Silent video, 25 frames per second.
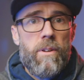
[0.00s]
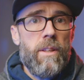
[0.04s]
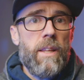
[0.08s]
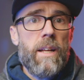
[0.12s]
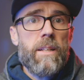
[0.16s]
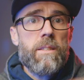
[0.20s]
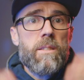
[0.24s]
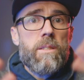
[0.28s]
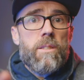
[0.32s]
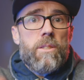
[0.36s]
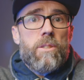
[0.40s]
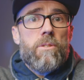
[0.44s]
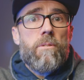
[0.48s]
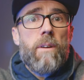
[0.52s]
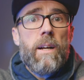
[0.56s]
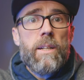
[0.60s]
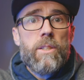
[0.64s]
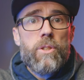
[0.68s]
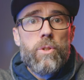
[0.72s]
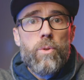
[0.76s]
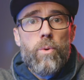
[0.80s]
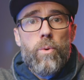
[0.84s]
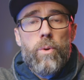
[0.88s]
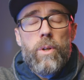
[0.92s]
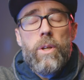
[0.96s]
and that's the
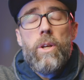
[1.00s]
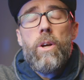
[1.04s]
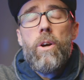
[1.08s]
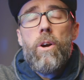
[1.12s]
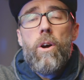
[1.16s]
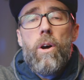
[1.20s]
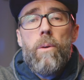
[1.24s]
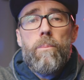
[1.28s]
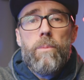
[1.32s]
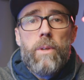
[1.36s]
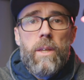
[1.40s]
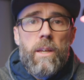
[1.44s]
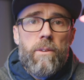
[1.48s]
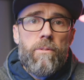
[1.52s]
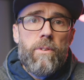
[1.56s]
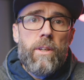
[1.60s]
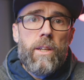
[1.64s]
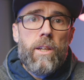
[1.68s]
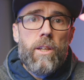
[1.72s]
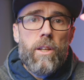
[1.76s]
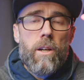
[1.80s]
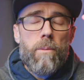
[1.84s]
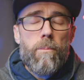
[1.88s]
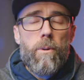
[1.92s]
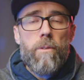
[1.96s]
scratch audio I'm
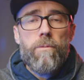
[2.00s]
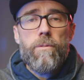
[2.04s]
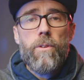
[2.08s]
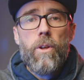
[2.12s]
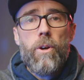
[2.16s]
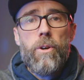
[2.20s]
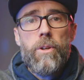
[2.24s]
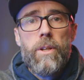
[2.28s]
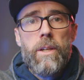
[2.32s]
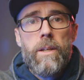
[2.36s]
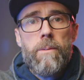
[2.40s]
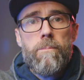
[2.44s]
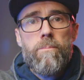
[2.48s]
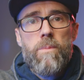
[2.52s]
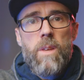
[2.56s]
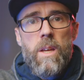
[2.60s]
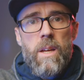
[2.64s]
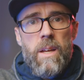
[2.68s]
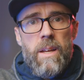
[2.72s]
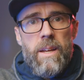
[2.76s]
giving and I'm offloading,